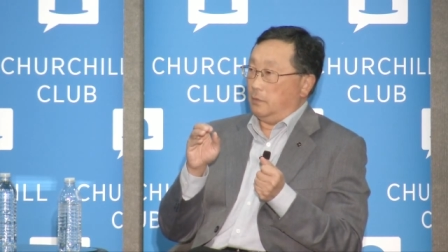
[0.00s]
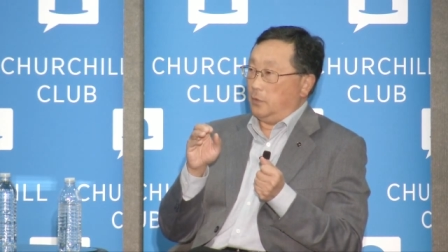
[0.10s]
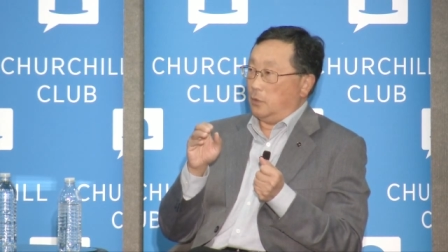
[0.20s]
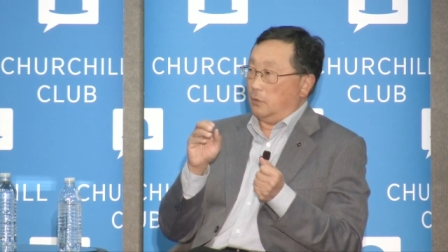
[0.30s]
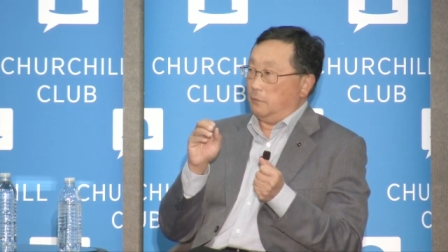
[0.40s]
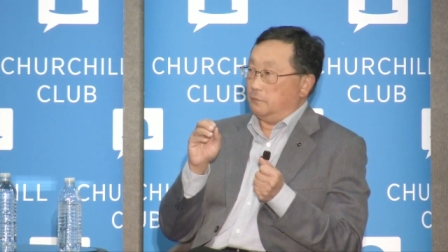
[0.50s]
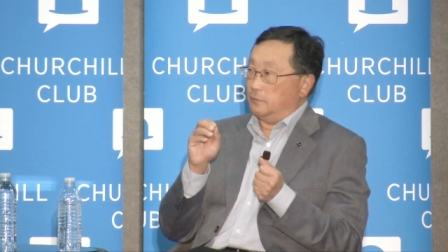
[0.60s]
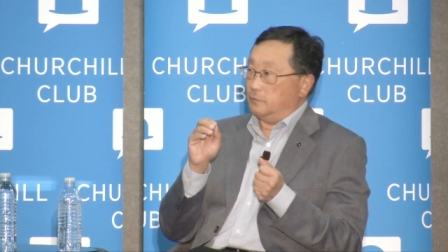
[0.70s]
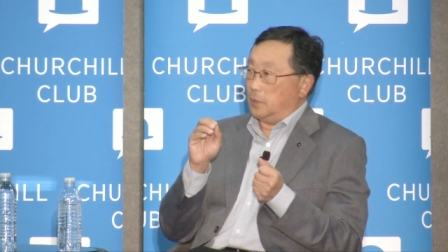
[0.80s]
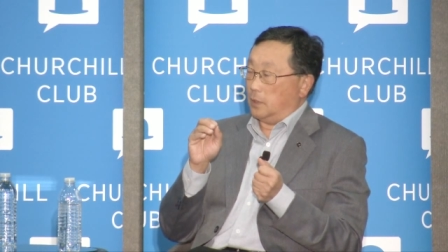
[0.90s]
you know,
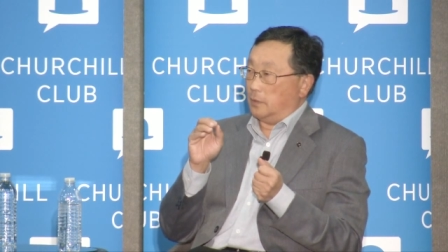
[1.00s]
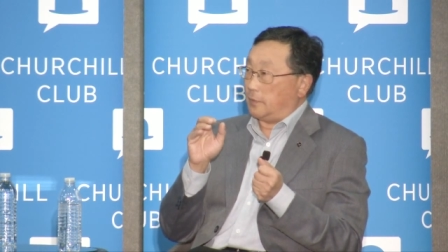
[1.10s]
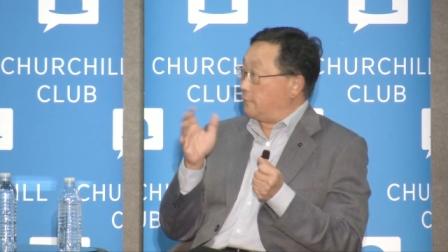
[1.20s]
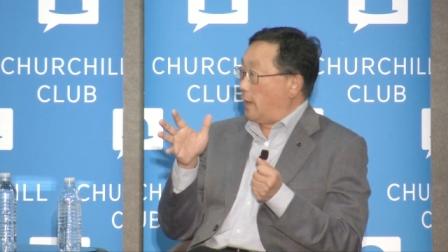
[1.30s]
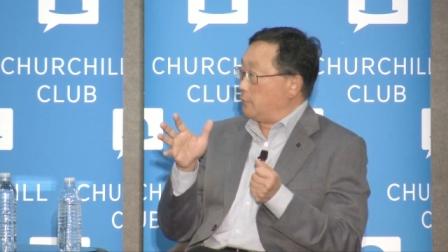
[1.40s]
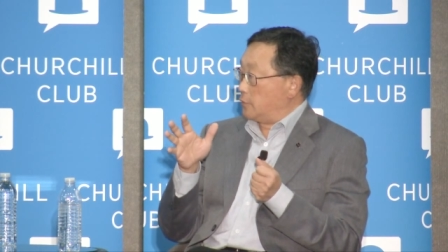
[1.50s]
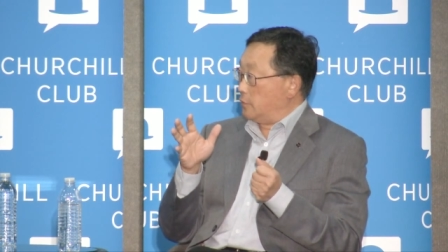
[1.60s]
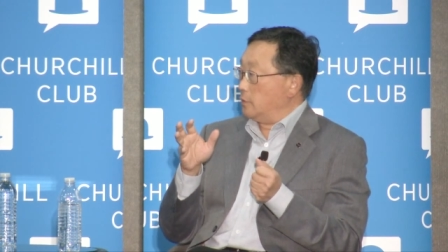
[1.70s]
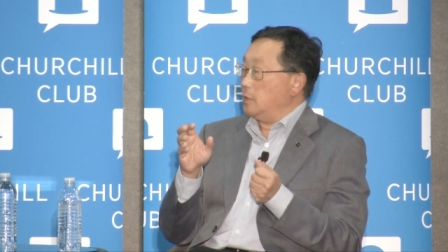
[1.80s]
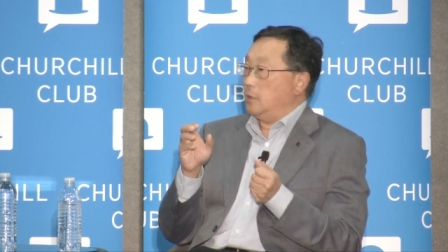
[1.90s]
uh, the
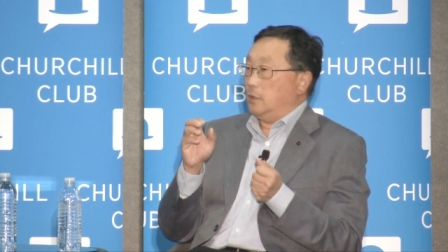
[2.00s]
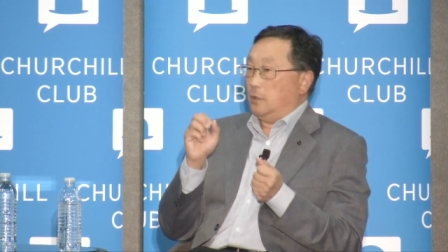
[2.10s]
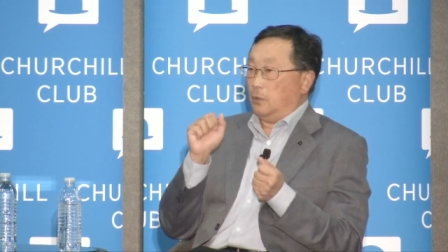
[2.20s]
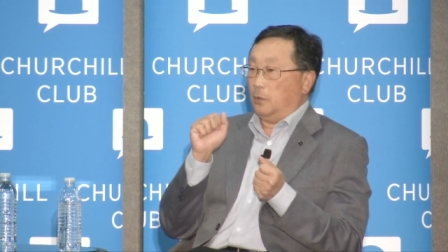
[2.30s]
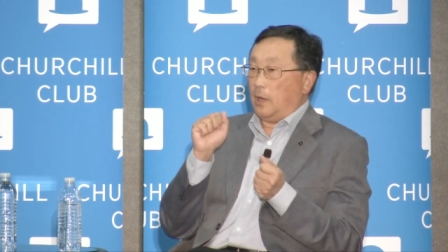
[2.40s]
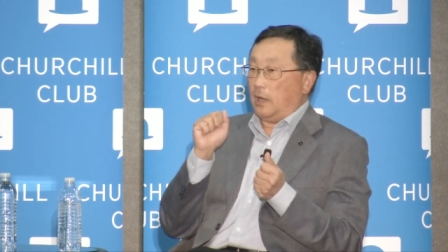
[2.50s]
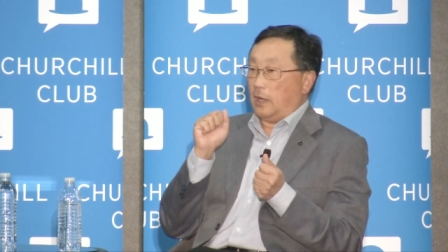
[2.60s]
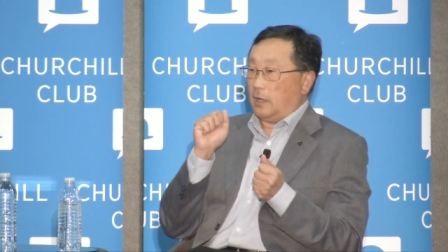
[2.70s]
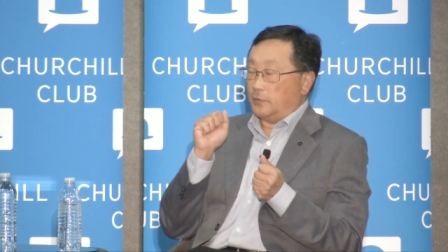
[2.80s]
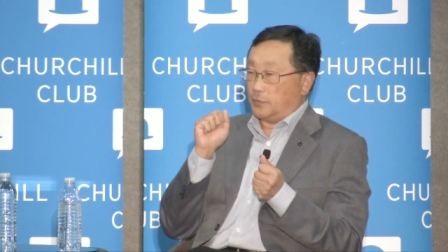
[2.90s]
founder who
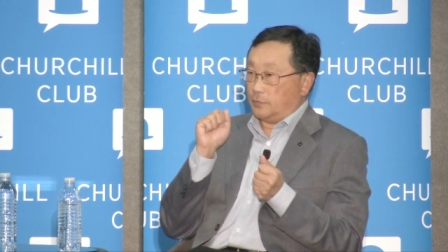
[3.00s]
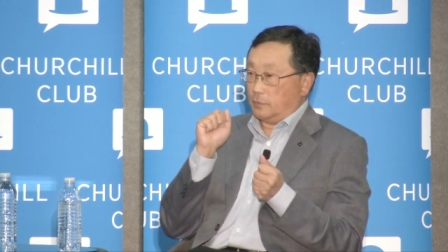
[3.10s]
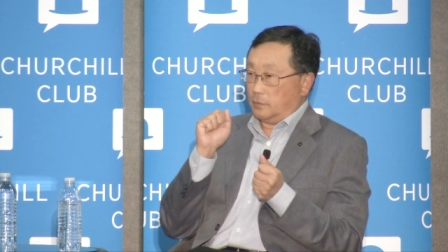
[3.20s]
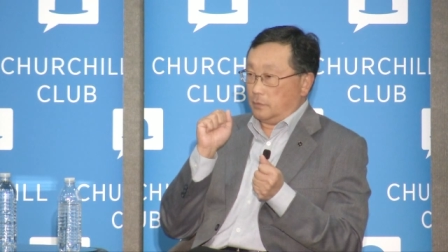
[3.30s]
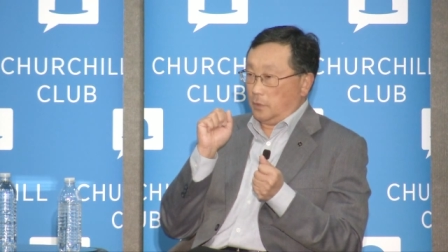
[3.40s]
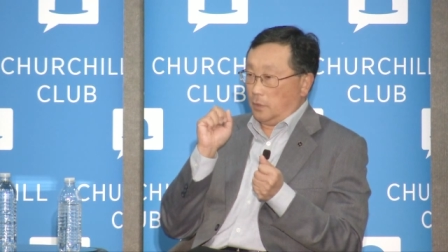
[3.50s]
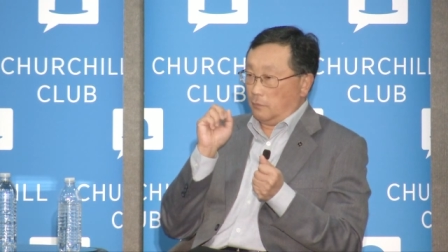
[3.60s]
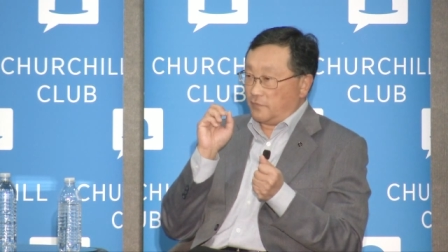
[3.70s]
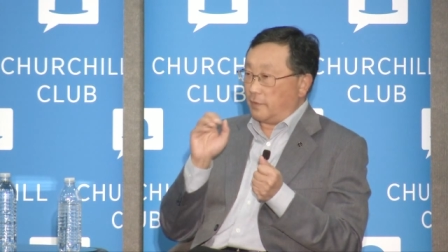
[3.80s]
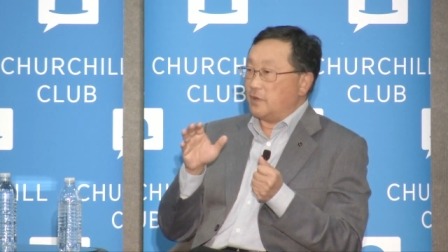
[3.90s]
has, you know,
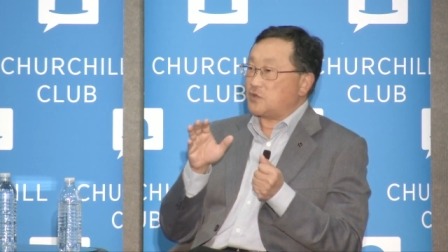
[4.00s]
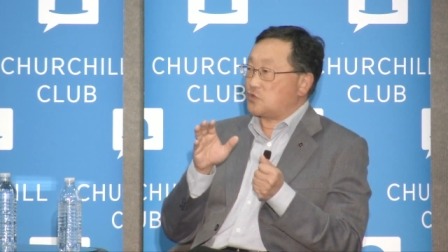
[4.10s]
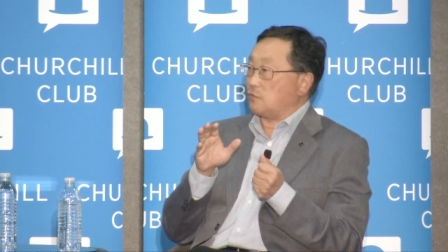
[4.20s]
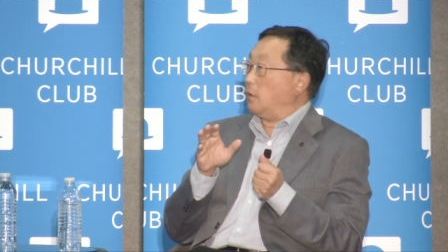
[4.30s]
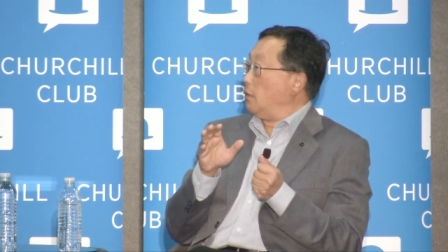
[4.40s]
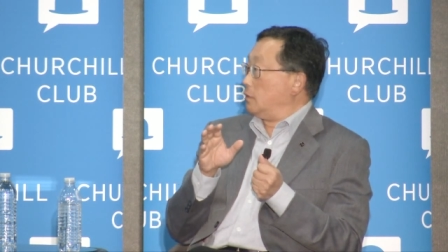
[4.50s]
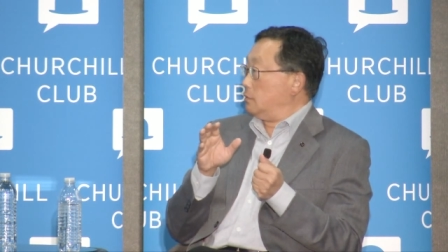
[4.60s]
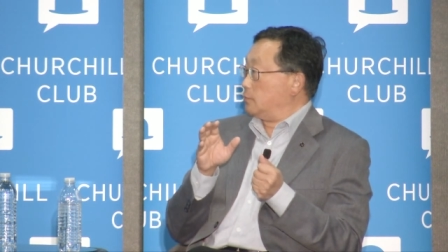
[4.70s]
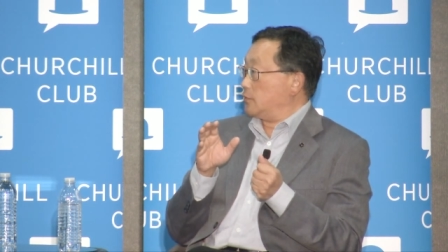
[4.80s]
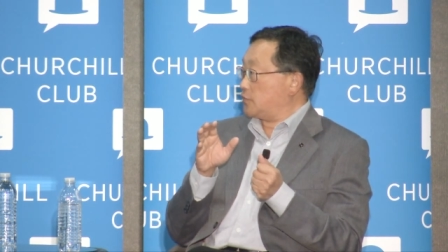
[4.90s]
very
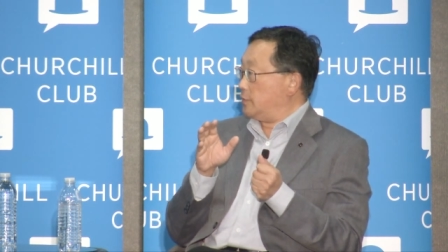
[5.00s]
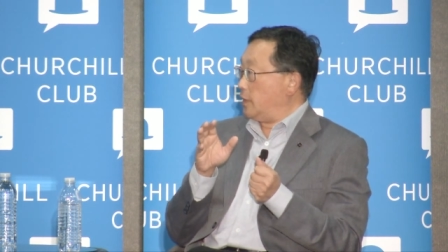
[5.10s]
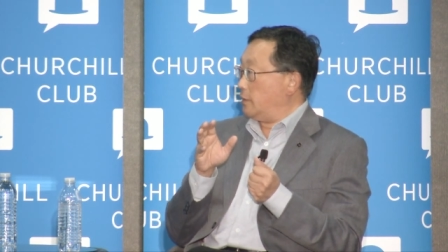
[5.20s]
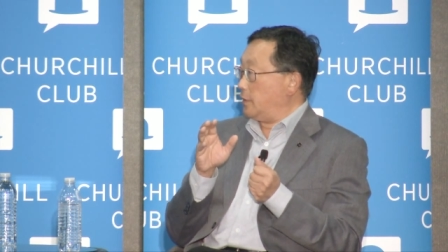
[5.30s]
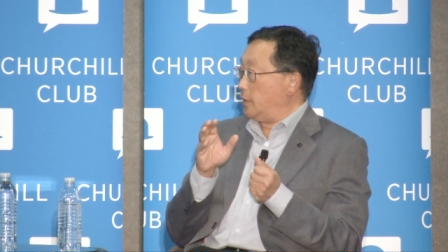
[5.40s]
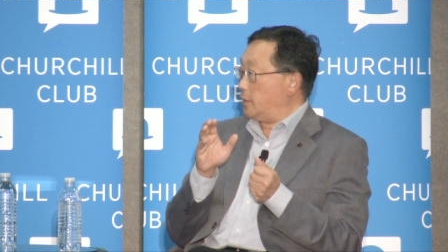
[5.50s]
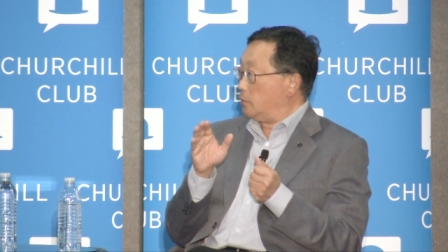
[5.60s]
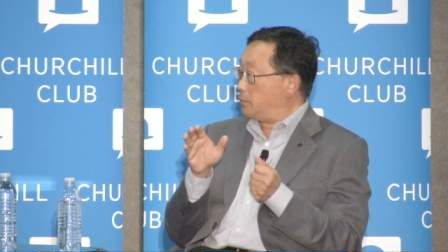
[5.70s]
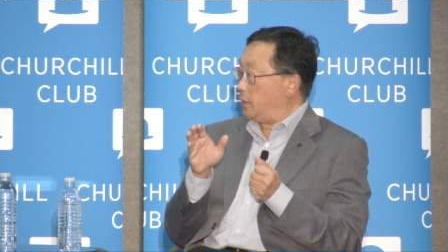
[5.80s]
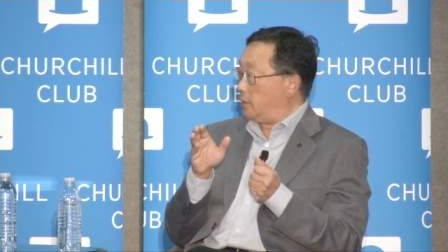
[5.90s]
strong personality and
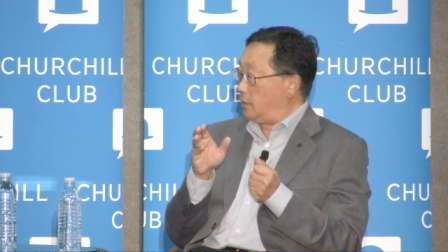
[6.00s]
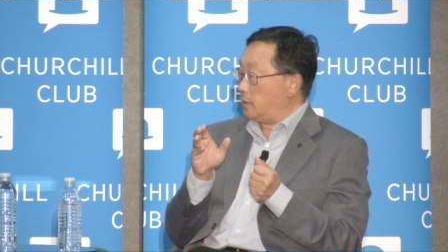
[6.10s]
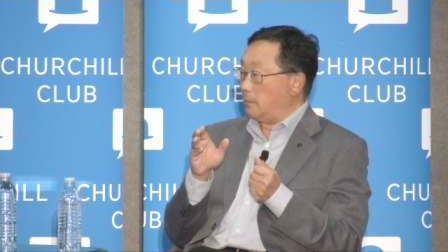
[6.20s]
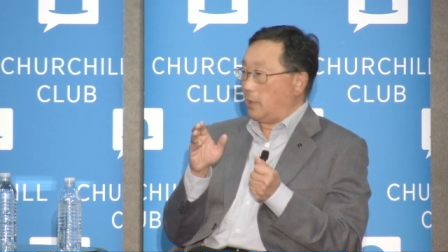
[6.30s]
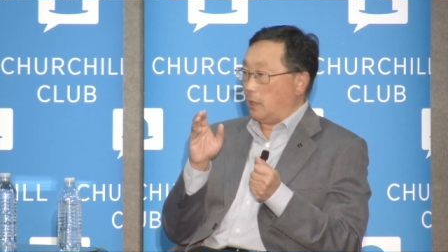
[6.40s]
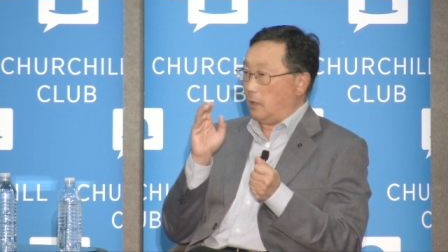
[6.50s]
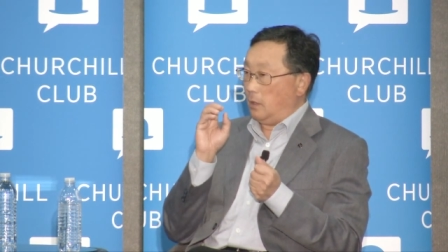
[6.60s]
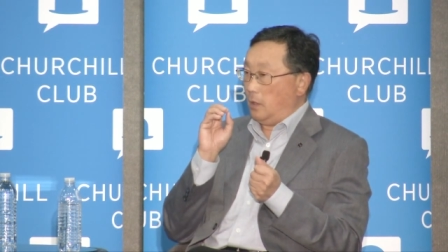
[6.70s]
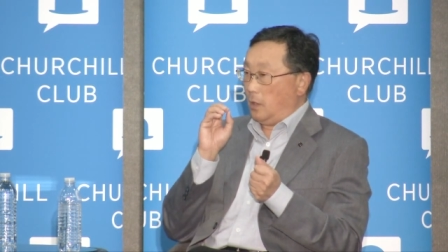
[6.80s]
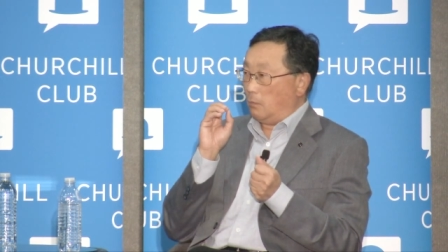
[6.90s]
opinion
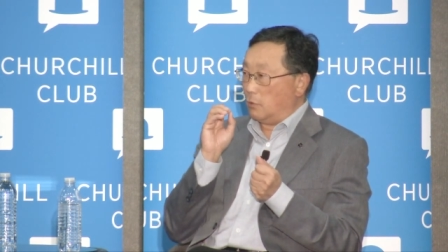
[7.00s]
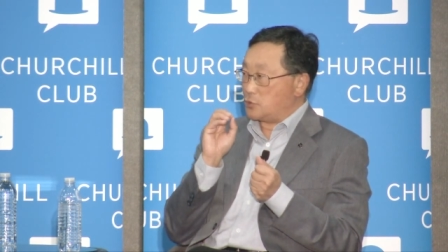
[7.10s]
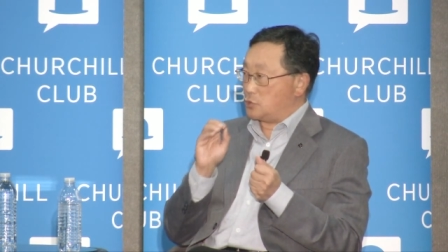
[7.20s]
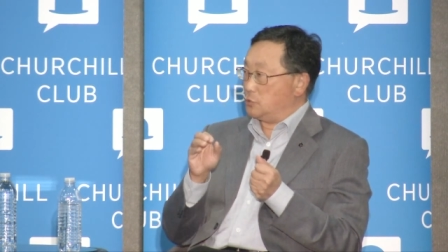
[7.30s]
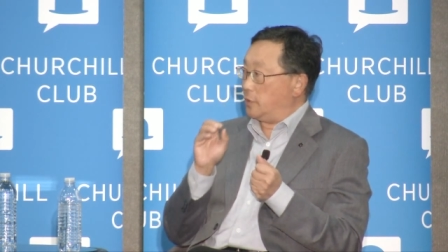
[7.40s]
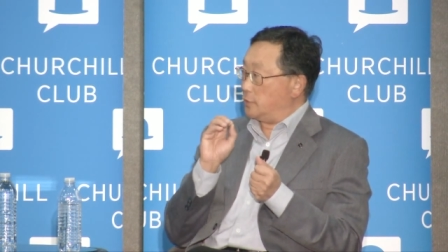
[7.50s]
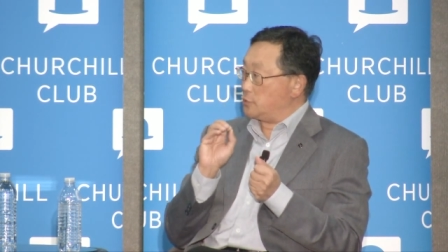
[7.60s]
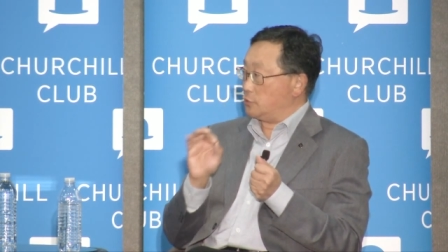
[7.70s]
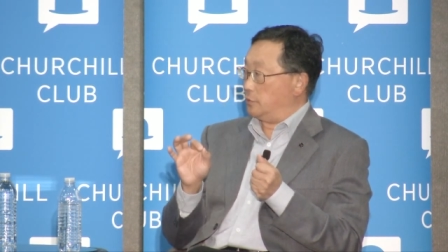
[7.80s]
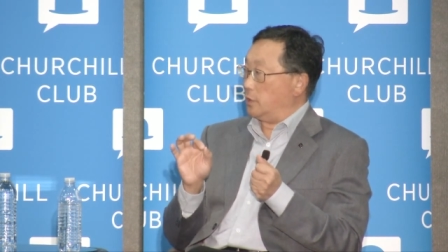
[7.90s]
about what should and
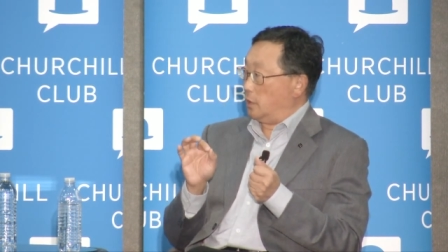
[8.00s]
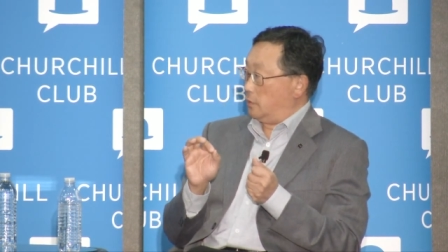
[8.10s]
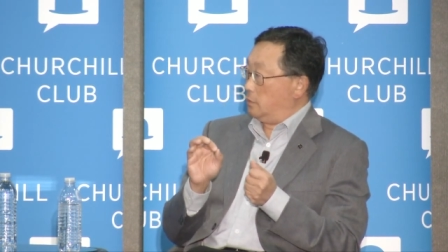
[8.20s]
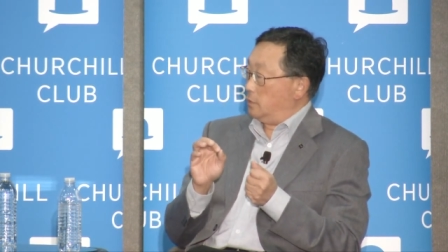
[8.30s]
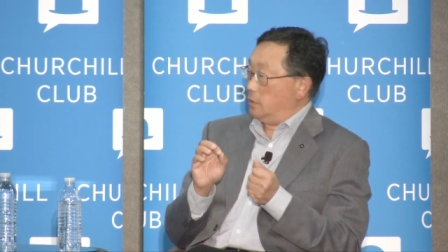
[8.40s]
should not.